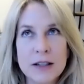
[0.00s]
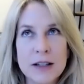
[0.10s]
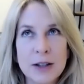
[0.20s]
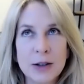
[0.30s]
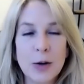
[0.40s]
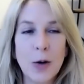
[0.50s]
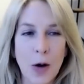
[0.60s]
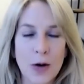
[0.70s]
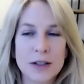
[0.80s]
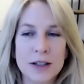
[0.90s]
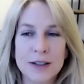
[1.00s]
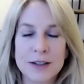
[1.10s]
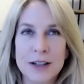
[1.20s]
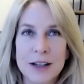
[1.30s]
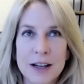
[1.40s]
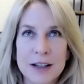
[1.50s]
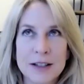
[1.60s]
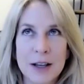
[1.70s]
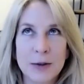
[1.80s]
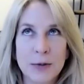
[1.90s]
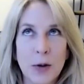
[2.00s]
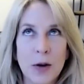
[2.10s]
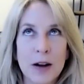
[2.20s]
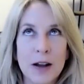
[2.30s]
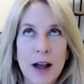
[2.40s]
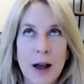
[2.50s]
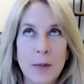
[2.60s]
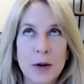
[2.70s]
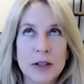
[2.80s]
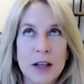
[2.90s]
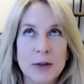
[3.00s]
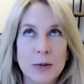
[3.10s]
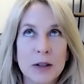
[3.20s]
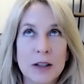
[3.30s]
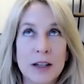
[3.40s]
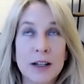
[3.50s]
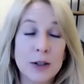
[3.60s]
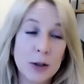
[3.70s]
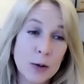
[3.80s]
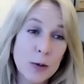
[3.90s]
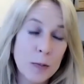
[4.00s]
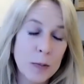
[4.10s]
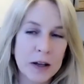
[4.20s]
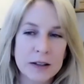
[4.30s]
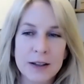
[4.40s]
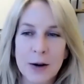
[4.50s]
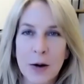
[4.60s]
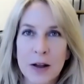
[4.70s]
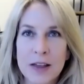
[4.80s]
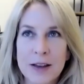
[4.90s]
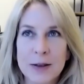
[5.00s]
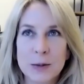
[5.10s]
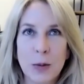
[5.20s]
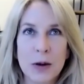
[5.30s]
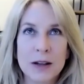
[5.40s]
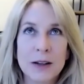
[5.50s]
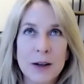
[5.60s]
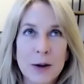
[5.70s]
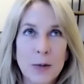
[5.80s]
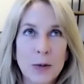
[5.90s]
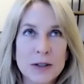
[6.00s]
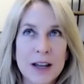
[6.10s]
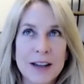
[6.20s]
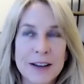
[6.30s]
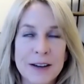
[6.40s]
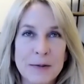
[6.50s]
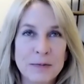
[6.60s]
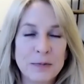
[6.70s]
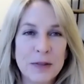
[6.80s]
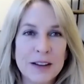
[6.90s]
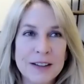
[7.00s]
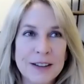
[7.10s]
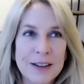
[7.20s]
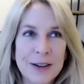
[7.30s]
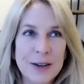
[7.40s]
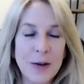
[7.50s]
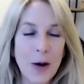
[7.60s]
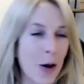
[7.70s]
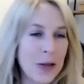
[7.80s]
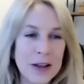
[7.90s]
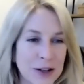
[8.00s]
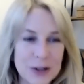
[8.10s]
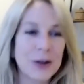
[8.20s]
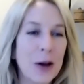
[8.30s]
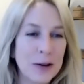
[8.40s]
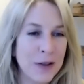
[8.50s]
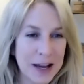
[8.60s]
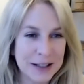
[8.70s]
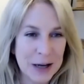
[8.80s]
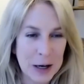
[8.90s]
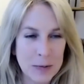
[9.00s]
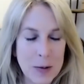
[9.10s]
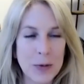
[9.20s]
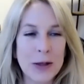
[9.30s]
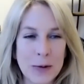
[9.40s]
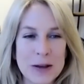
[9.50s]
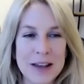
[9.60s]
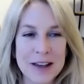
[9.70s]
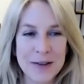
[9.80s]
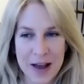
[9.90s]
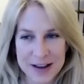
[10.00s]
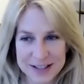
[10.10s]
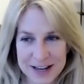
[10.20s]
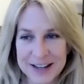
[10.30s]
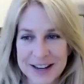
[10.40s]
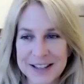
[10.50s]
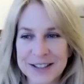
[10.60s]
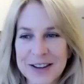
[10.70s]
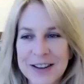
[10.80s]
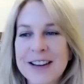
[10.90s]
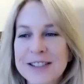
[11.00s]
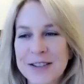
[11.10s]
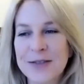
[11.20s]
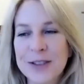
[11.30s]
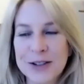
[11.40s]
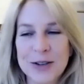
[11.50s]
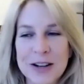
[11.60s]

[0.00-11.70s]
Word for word: it's a little hard to to get a sense for how much that's really going to do. But you know, I think at this point we'll take um, you know all the additional unvaccinated people that we can get vaccinated as a as a victory.